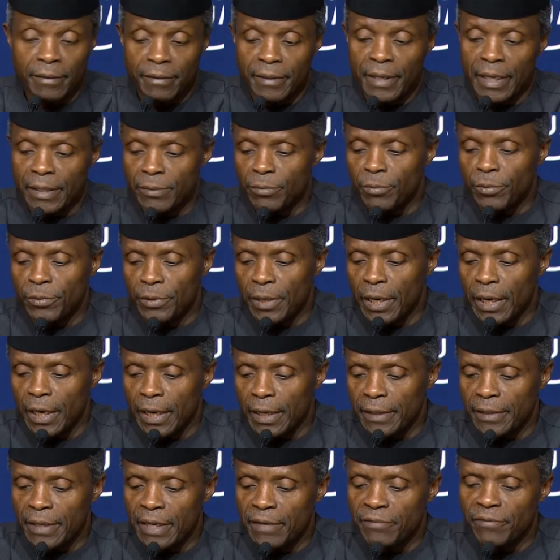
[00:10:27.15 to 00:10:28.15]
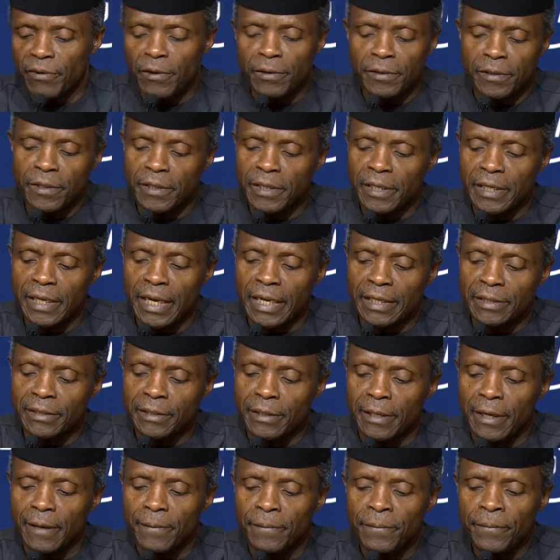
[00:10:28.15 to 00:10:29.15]
that, uh, that function in
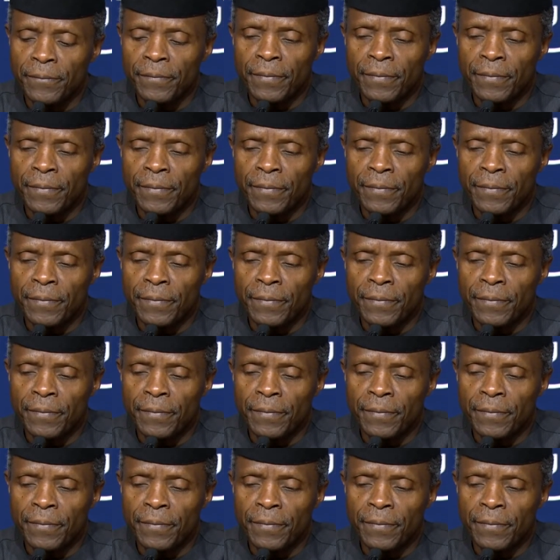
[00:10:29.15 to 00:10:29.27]
Nigeria.